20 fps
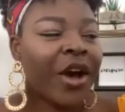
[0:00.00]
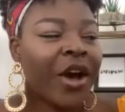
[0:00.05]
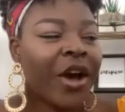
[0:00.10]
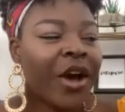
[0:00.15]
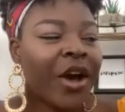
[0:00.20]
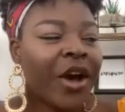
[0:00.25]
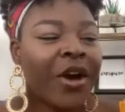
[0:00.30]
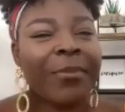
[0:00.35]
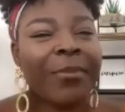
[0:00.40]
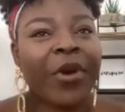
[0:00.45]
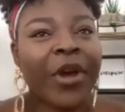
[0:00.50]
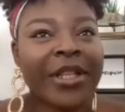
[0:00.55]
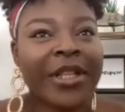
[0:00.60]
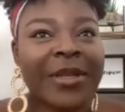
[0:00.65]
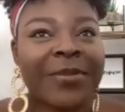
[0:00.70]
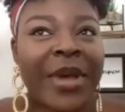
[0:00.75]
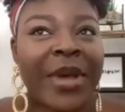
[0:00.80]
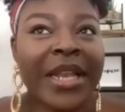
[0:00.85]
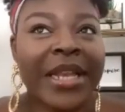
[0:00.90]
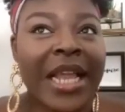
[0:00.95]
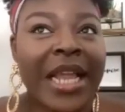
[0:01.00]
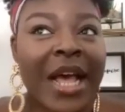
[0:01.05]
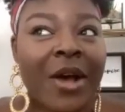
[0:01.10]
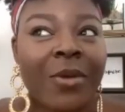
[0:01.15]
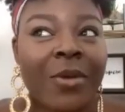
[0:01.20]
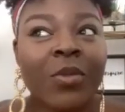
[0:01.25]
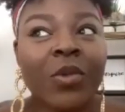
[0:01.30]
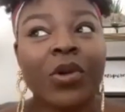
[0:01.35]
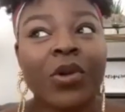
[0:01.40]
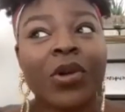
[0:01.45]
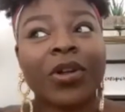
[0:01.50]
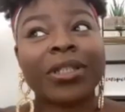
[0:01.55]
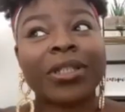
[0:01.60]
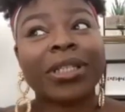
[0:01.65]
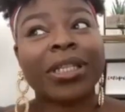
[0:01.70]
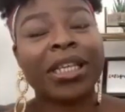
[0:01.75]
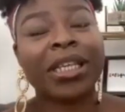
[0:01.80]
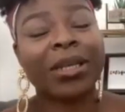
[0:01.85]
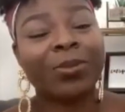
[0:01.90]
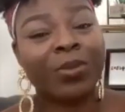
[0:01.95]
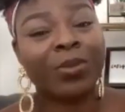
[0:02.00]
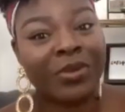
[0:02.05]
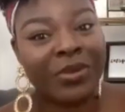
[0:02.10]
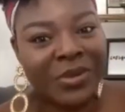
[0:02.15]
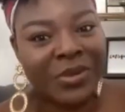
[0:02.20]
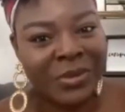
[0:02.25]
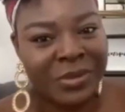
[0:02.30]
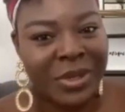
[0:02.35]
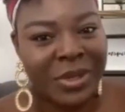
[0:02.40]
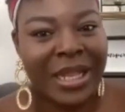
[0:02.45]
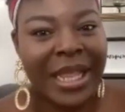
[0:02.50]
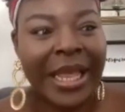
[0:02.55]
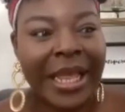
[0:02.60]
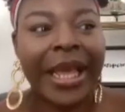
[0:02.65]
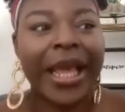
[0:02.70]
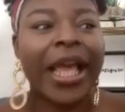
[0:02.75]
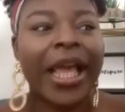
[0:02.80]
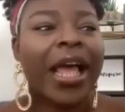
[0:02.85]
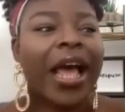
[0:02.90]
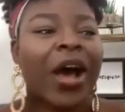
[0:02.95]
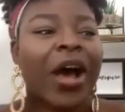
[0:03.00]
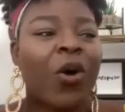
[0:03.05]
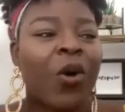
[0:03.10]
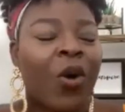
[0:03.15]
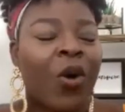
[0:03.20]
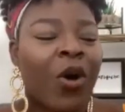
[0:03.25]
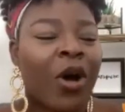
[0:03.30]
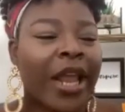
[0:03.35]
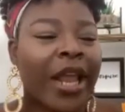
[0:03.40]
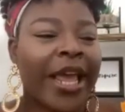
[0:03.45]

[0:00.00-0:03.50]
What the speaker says: I'm going to bed now, mon losi ibusun, like, or like,